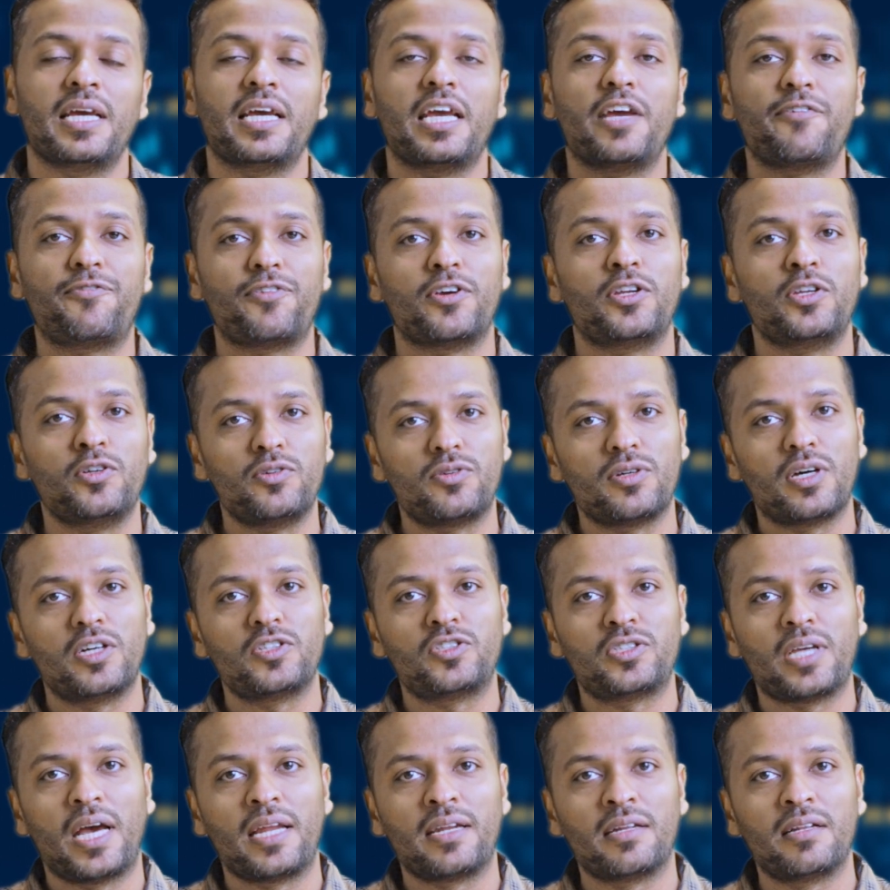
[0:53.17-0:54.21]
If you're new to our
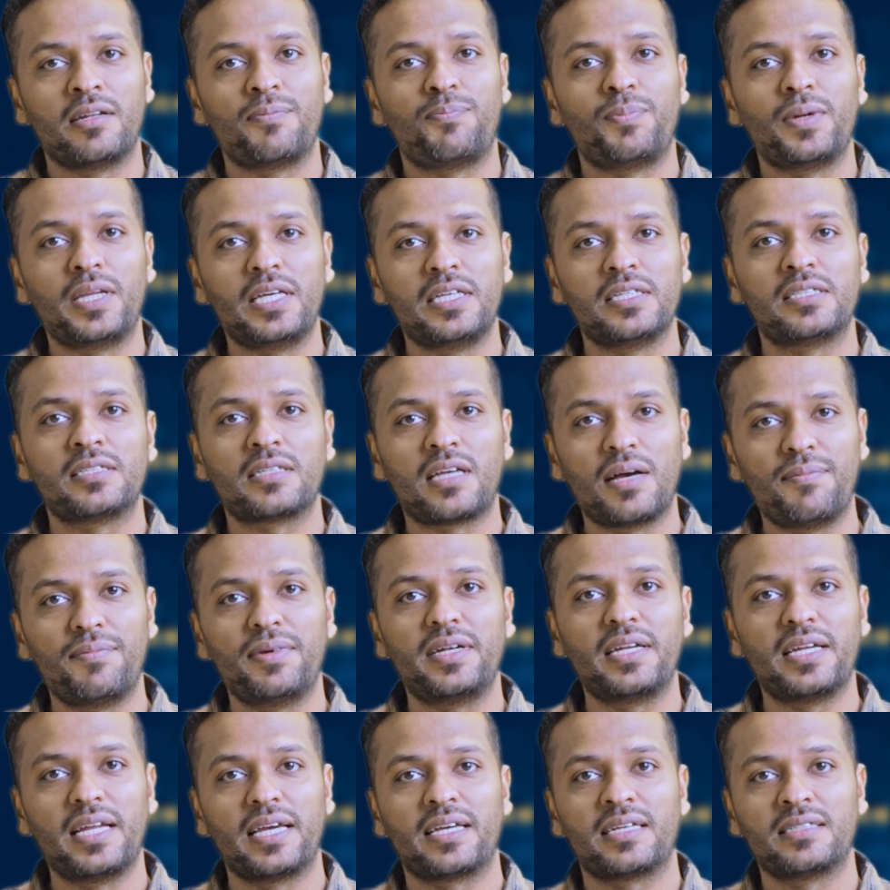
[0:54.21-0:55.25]
channel, please
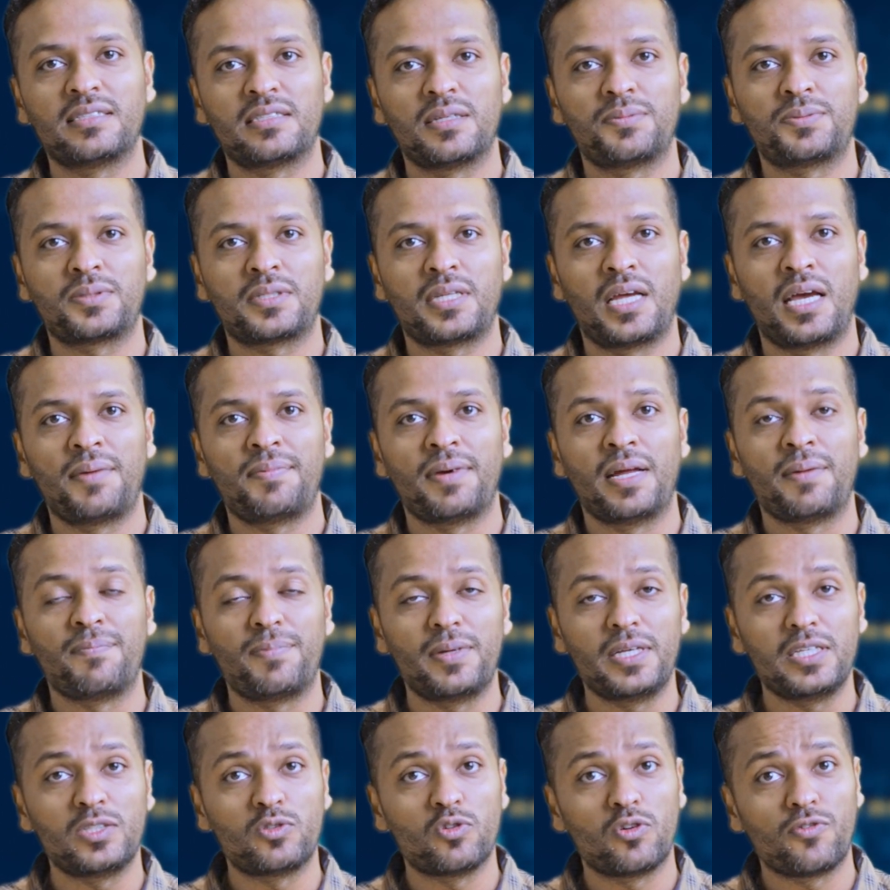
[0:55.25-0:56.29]
comment, like and subscribe, and
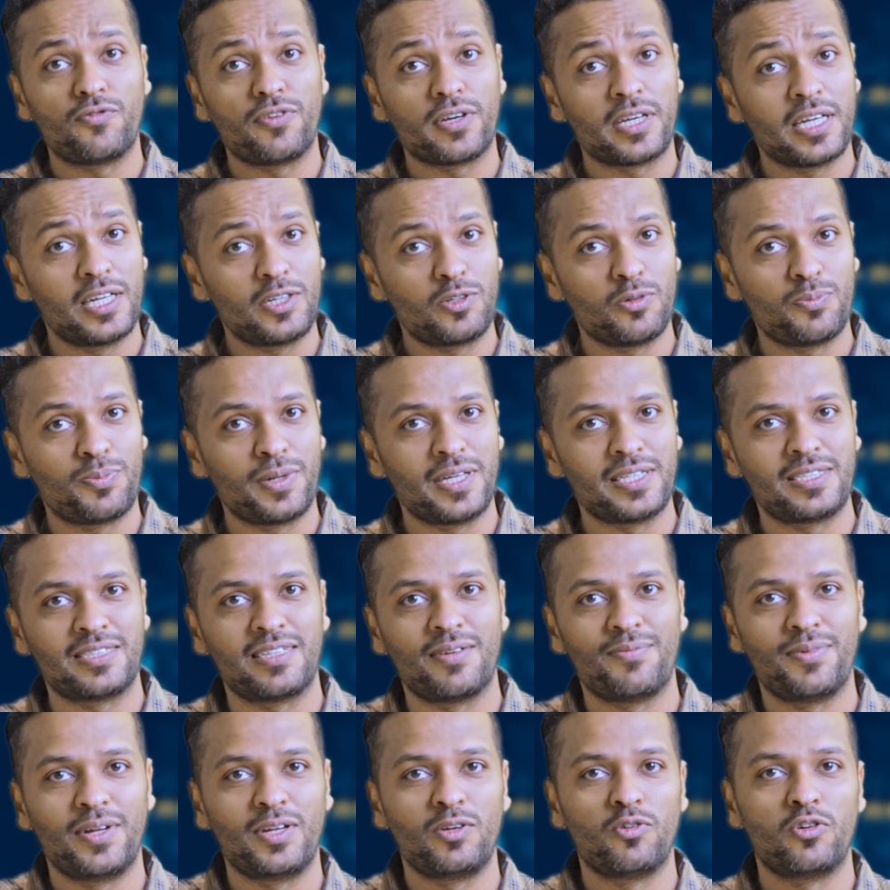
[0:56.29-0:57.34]
please don't forget to press the
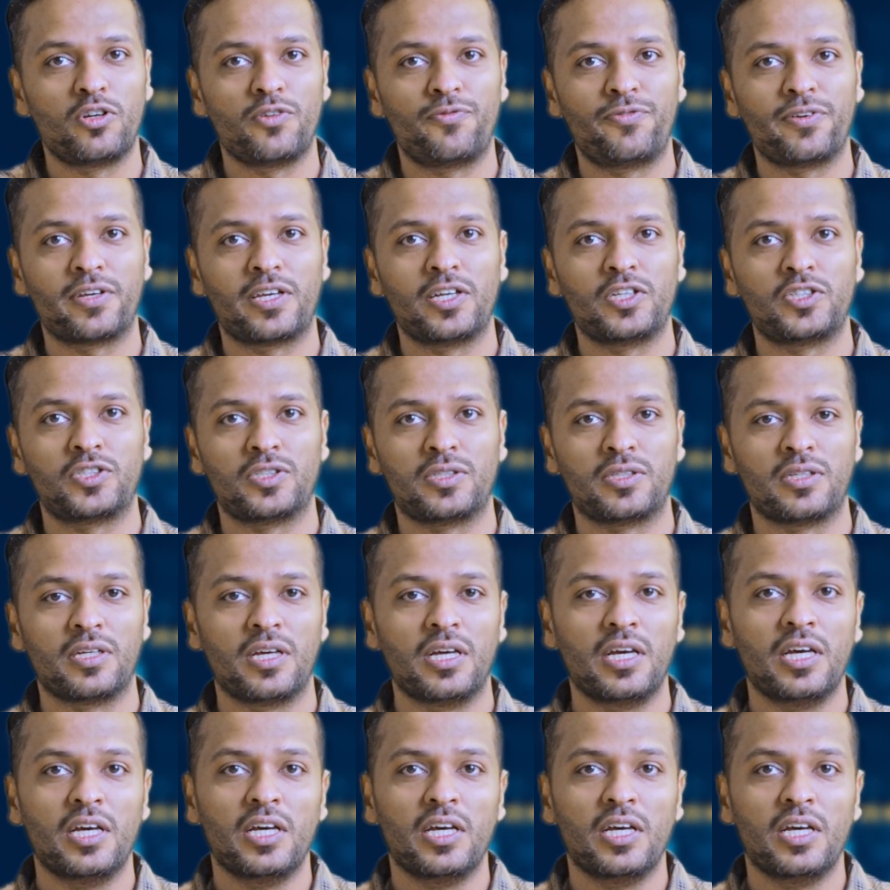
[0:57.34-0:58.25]
bell notification.